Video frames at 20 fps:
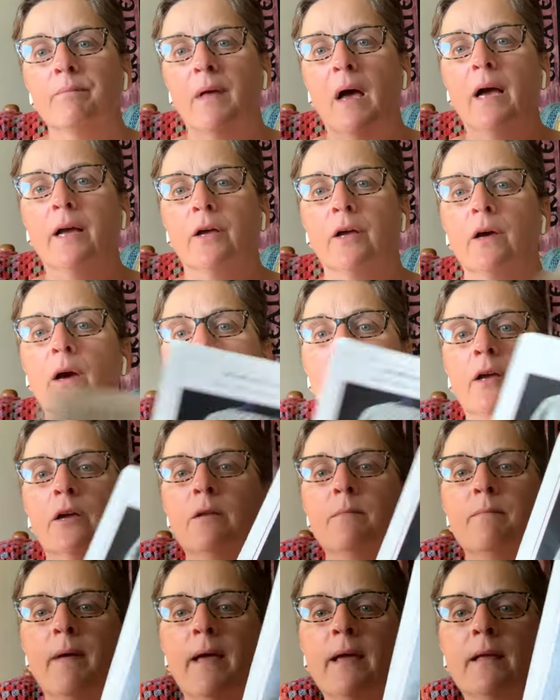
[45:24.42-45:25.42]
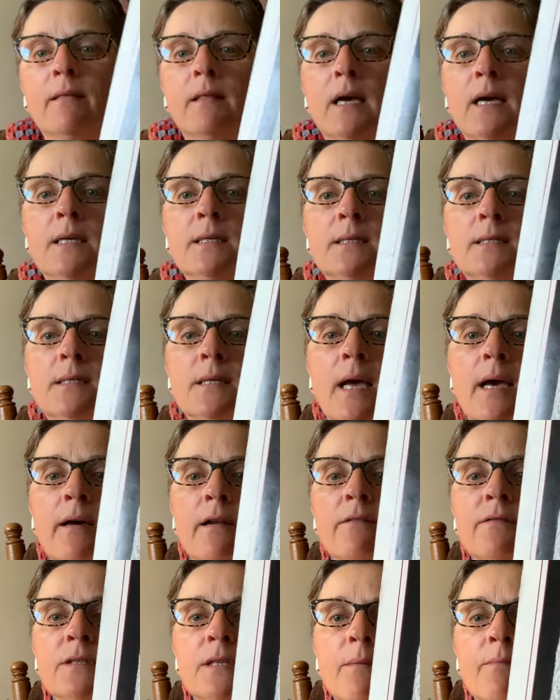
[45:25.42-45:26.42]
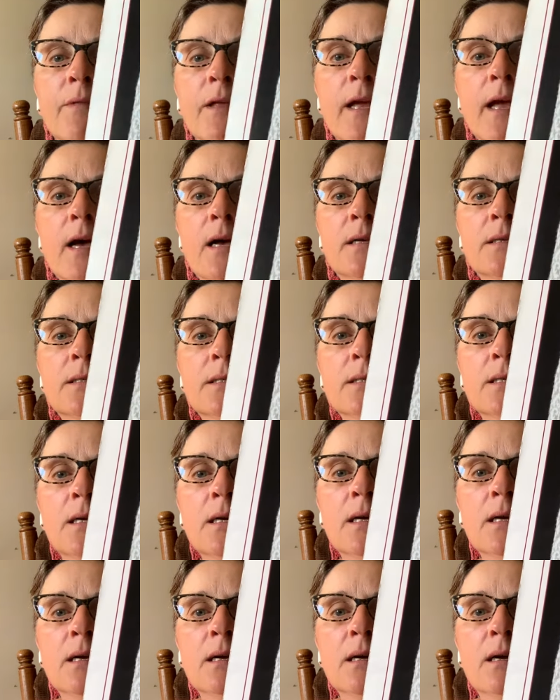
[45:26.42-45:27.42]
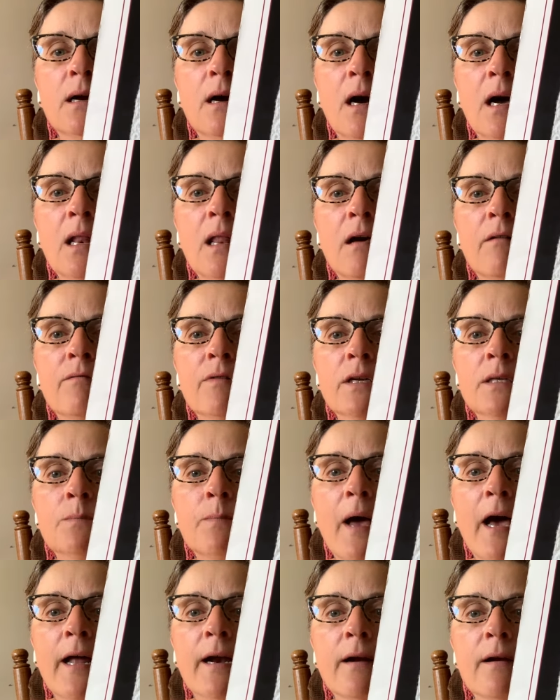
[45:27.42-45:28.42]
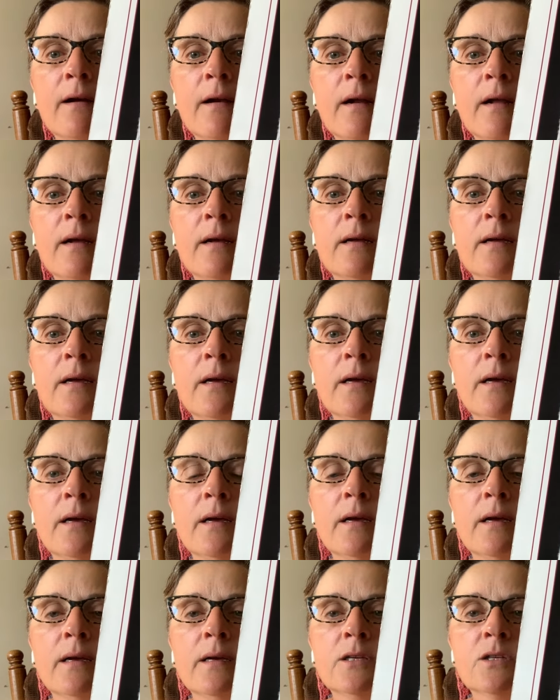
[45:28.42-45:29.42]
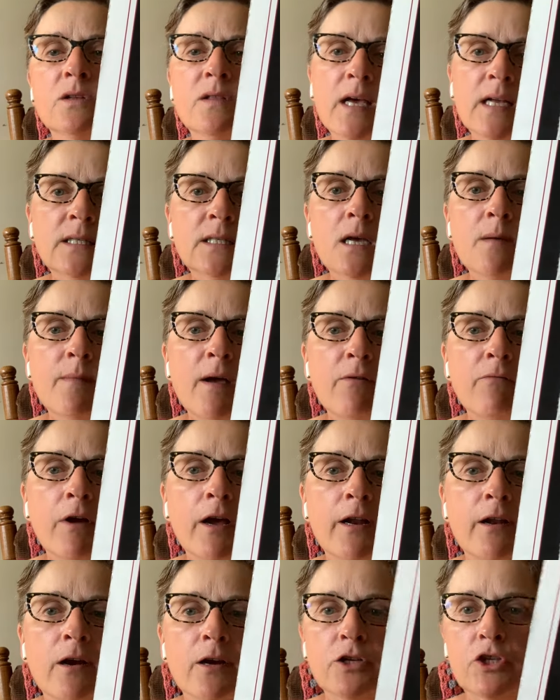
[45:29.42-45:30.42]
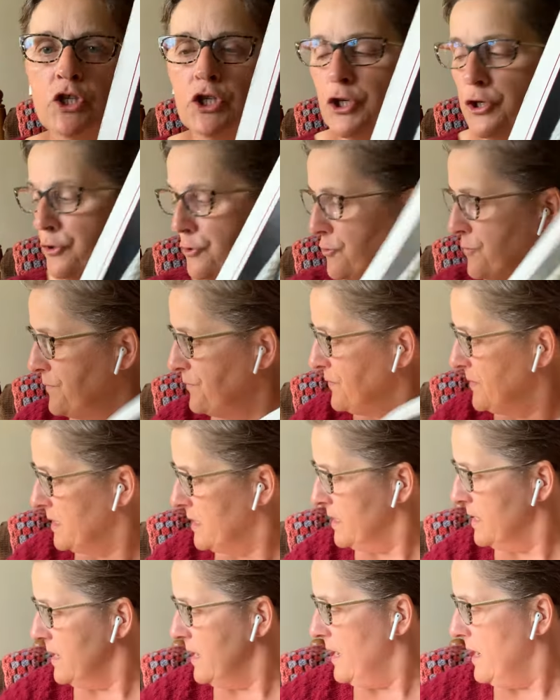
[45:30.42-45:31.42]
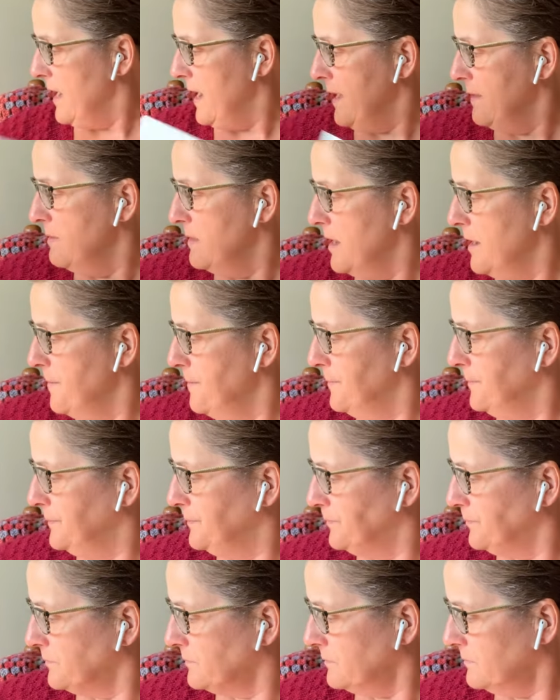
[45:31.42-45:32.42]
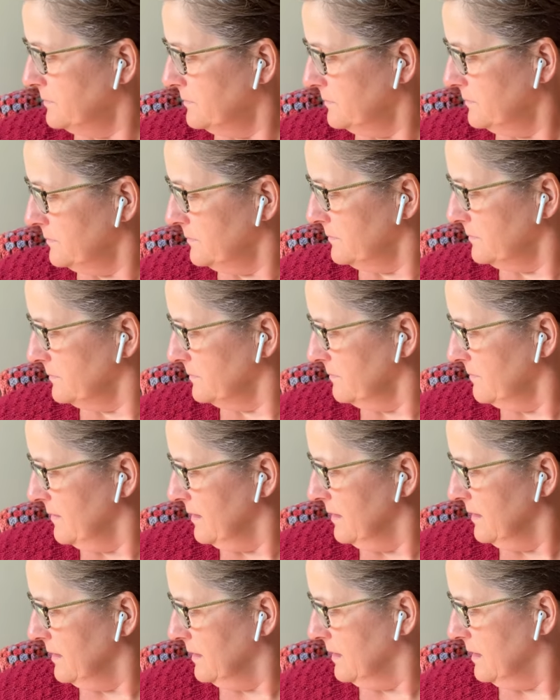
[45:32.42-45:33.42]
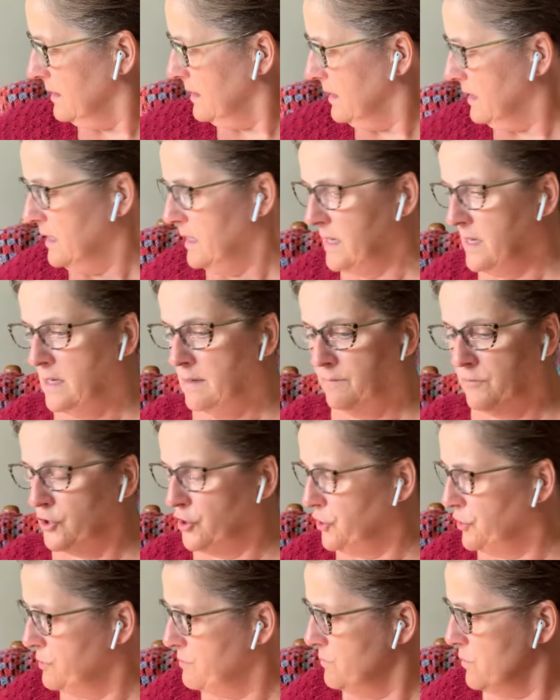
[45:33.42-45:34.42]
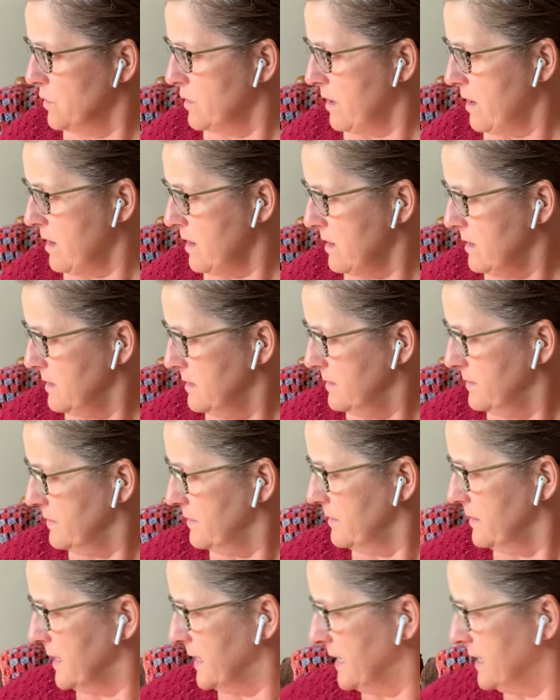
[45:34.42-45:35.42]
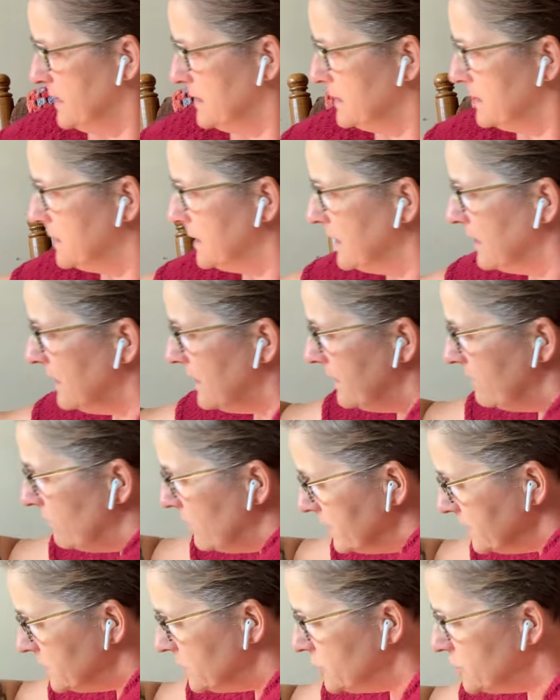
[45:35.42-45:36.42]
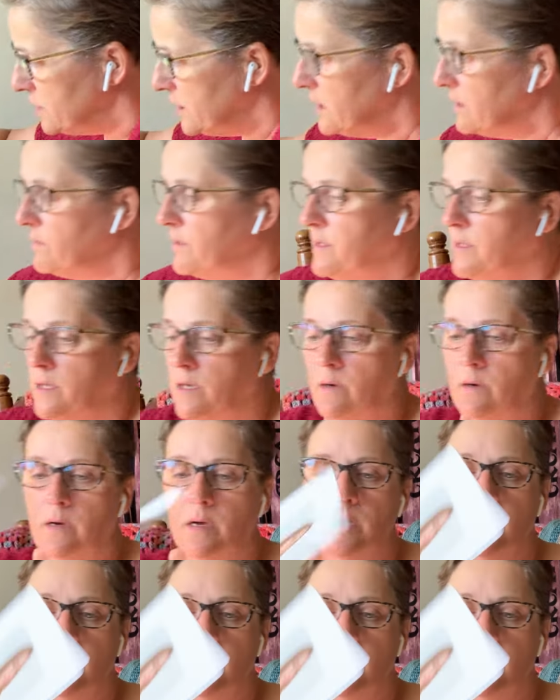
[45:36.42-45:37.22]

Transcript: I could, I could make this out of something else. I love this pattern. So that's on my radar too. And then uh, two more that uh, I want to share with you.